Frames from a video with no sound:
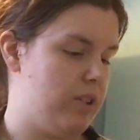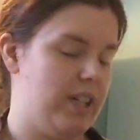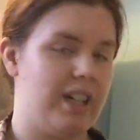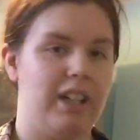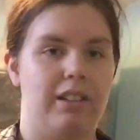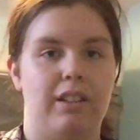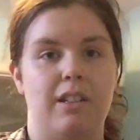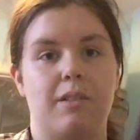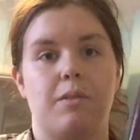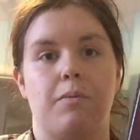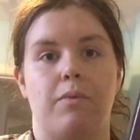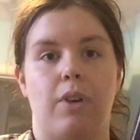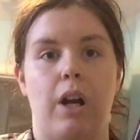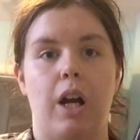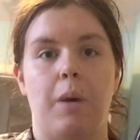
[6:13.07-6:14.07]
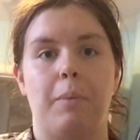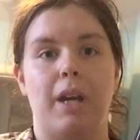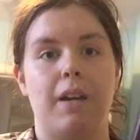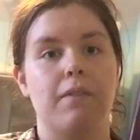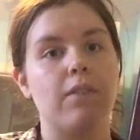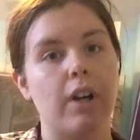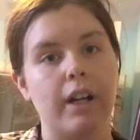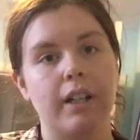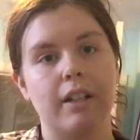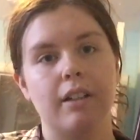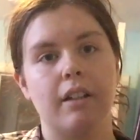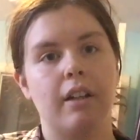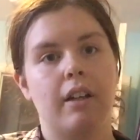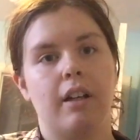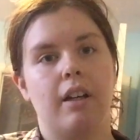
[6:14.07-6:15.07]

I got this from a friend